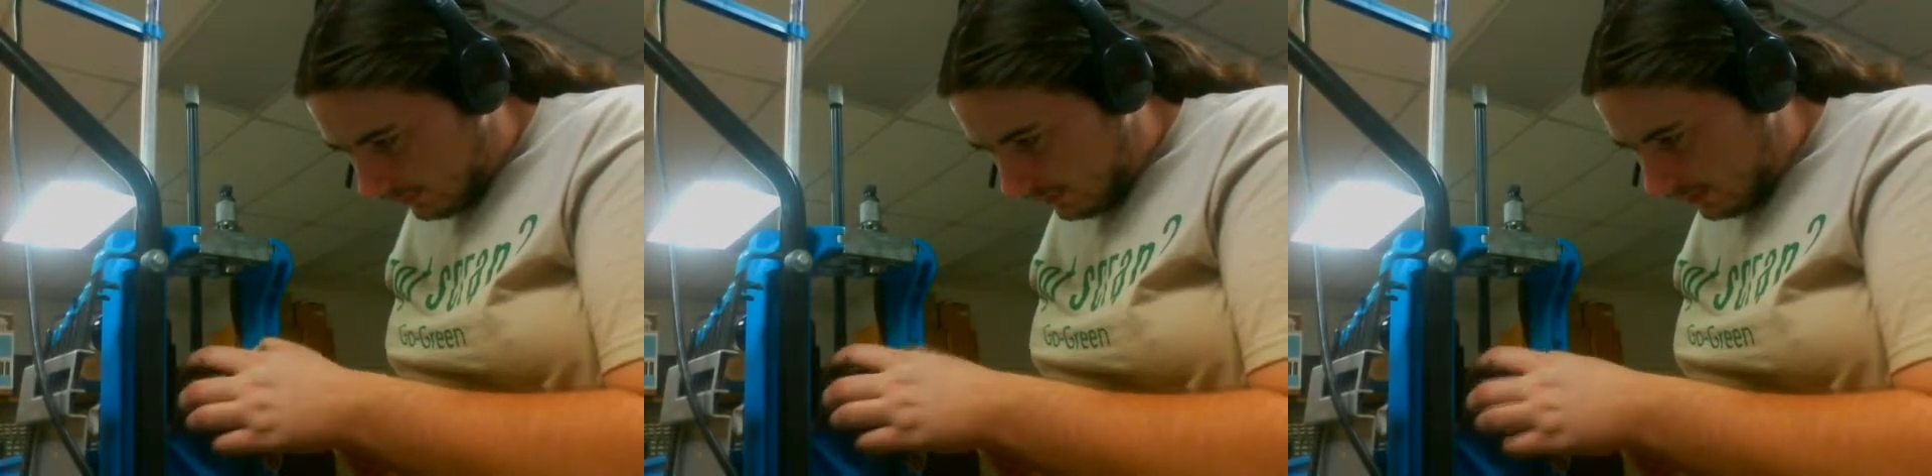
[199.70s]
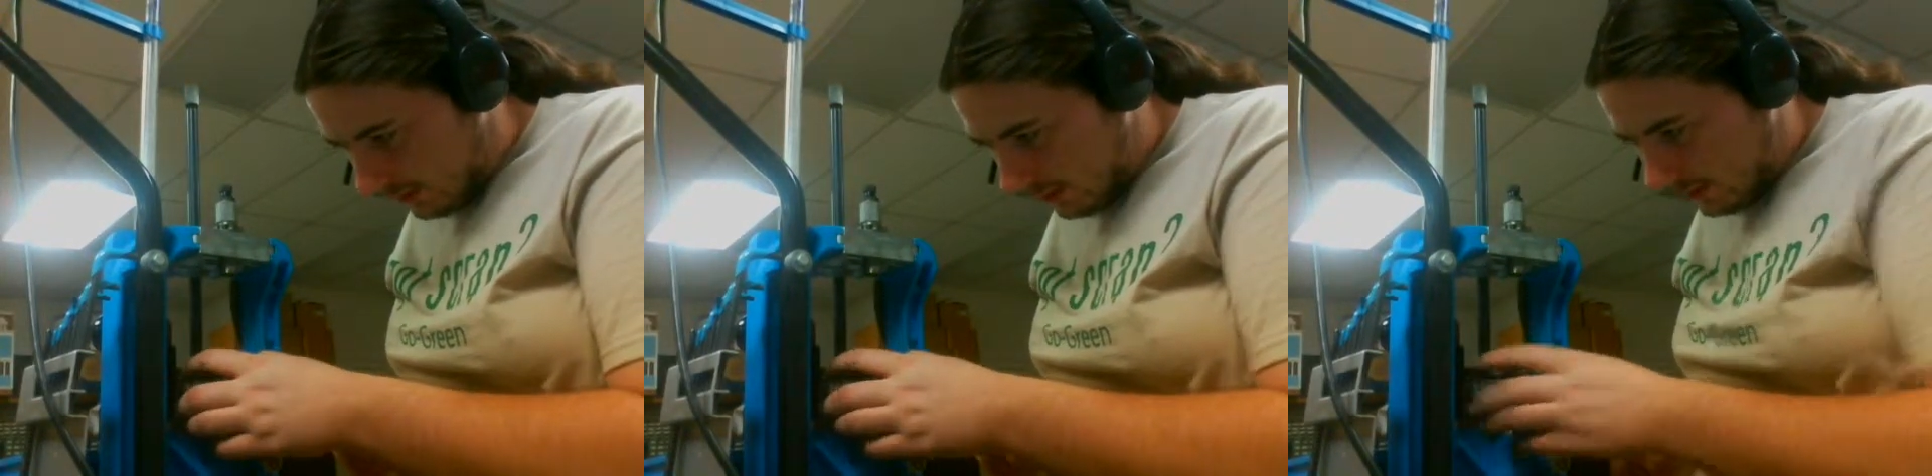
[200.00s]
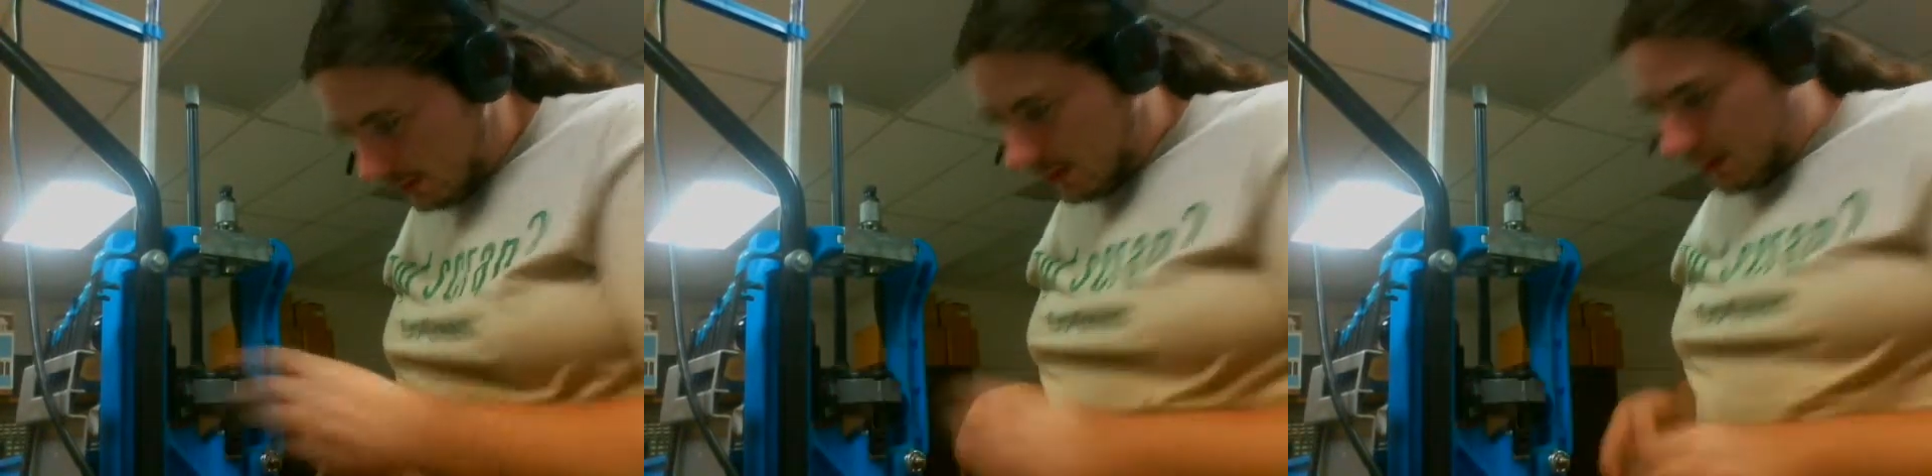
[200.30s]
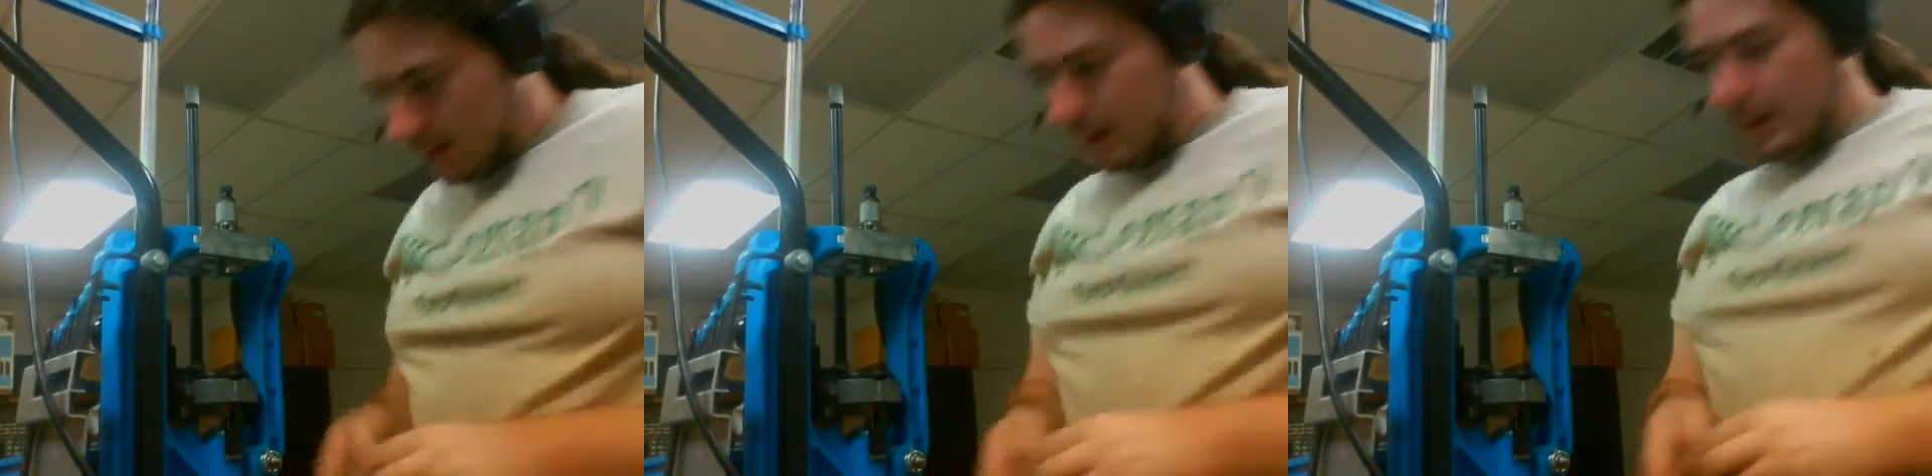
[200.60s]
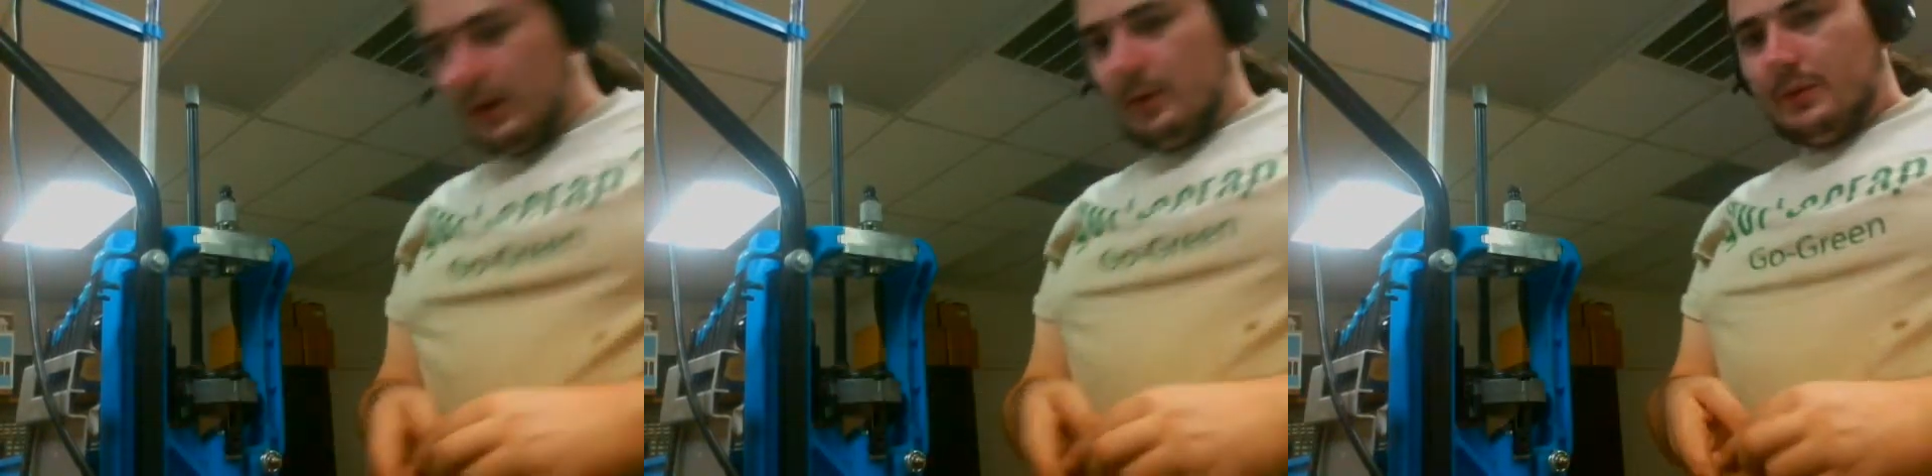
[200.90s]
Right?
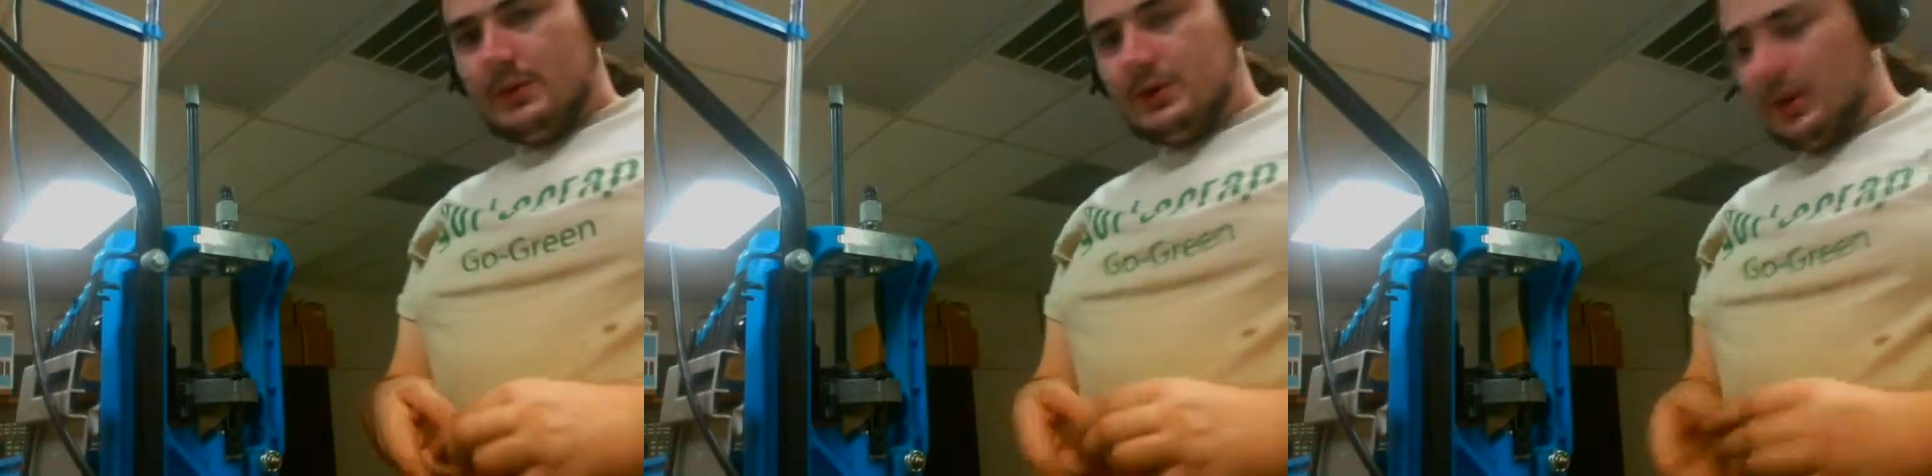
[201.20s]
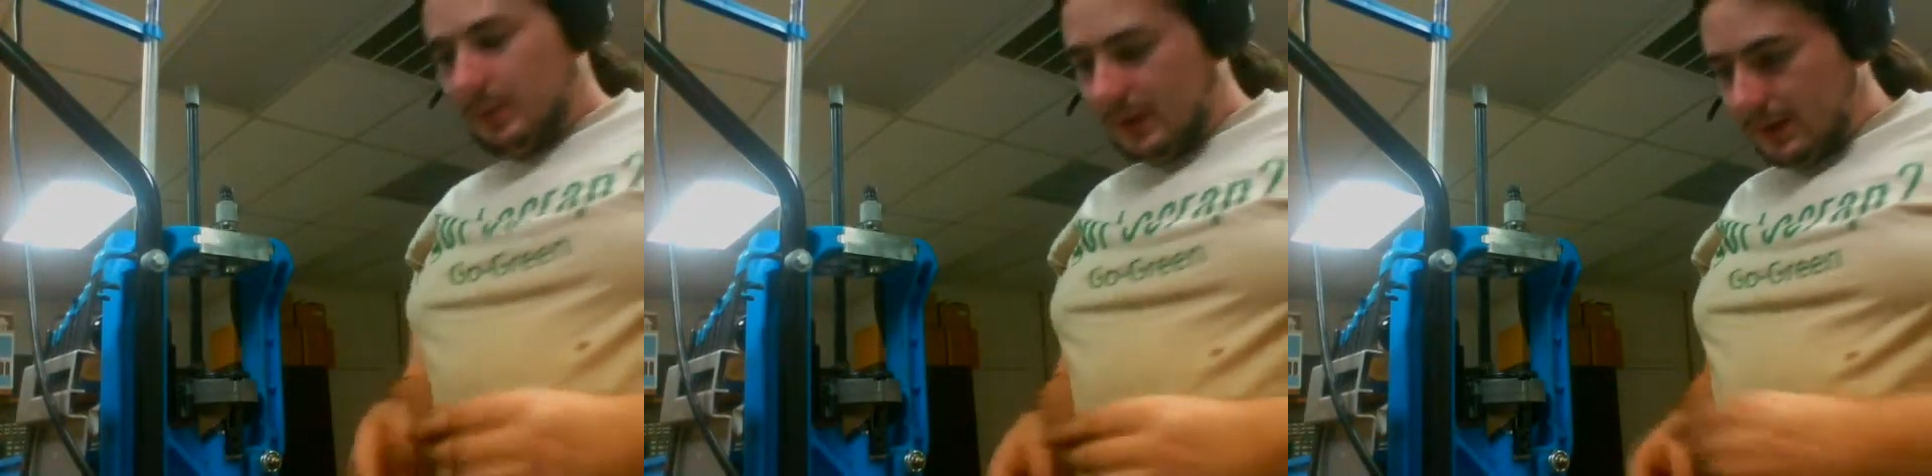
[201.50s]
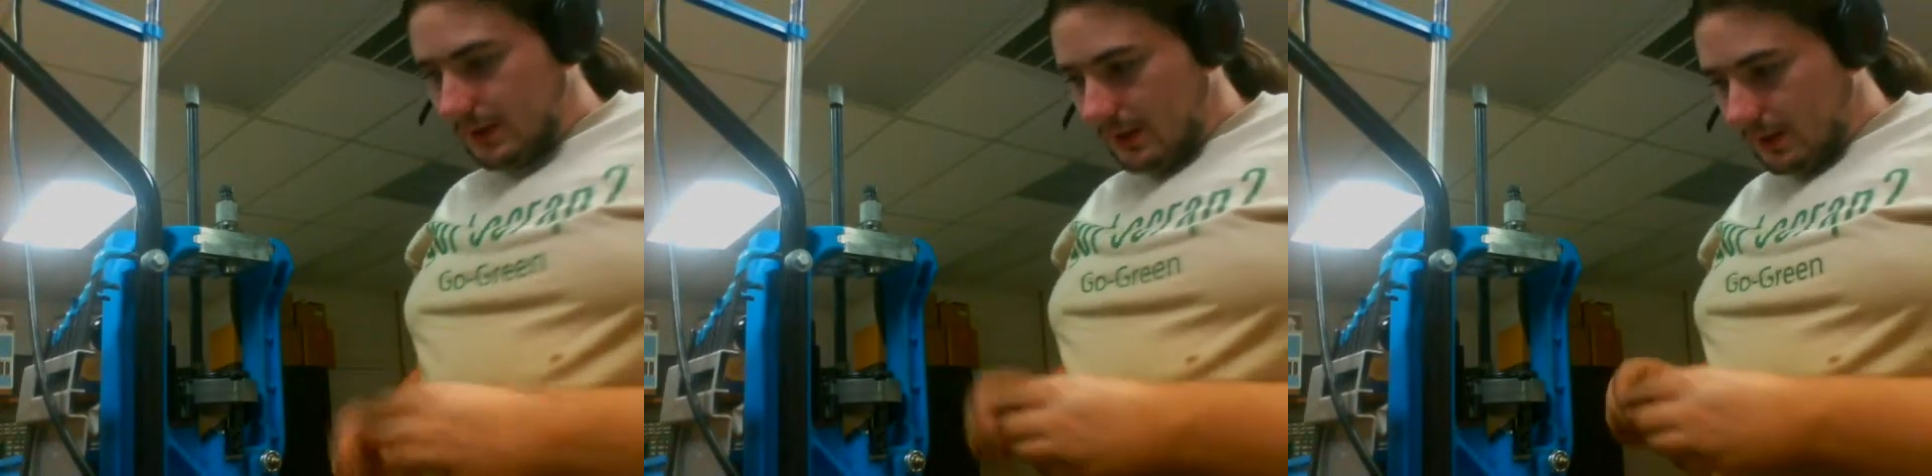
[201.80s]
Put the shell plate in like